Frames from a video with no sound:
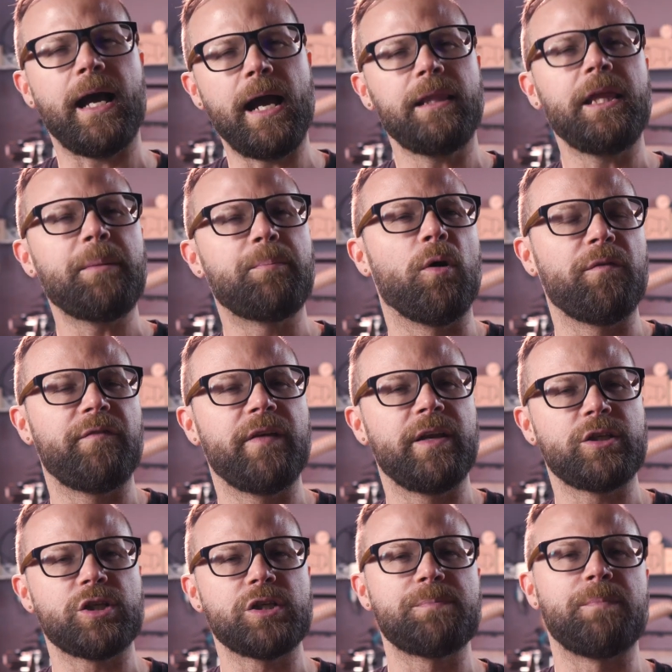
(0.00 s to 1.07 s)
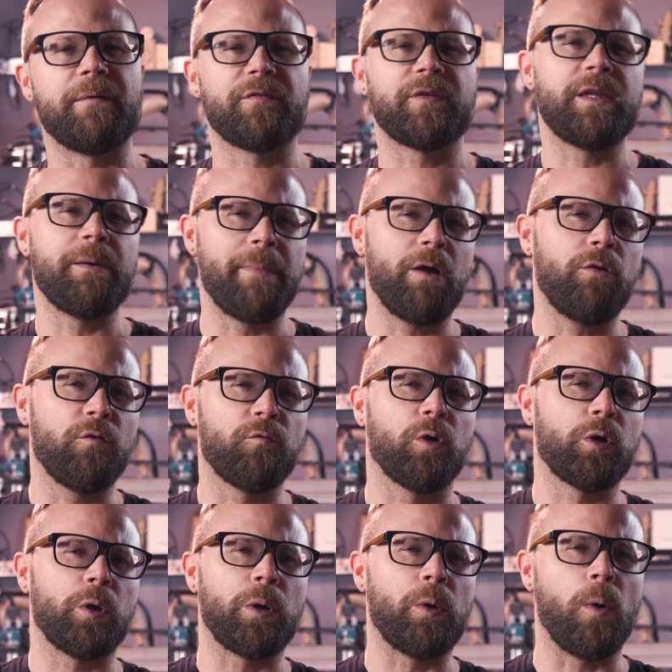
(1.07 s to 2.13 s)
I like both finishes, but for the amount of
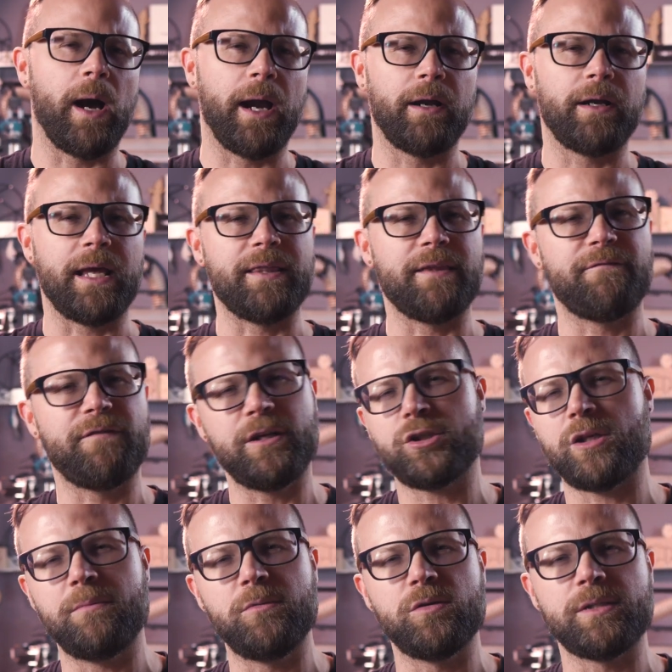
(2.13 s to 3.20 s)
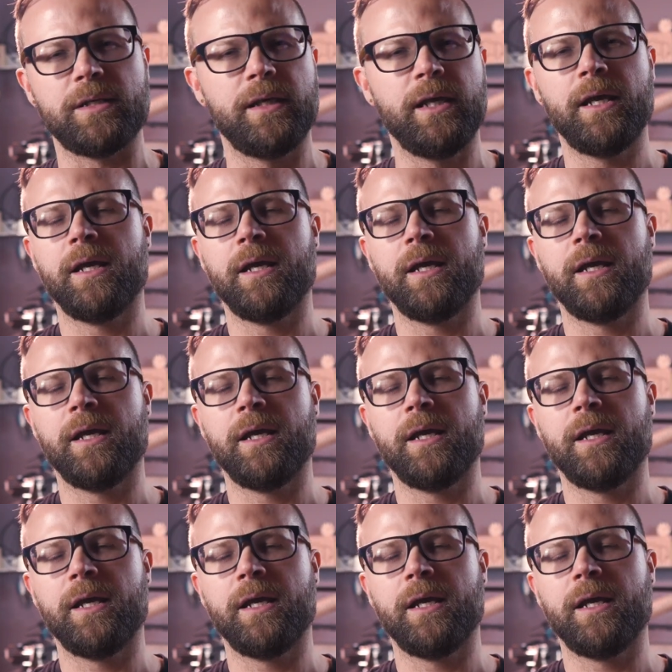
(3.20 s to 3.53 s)
work required and the finish I'm using,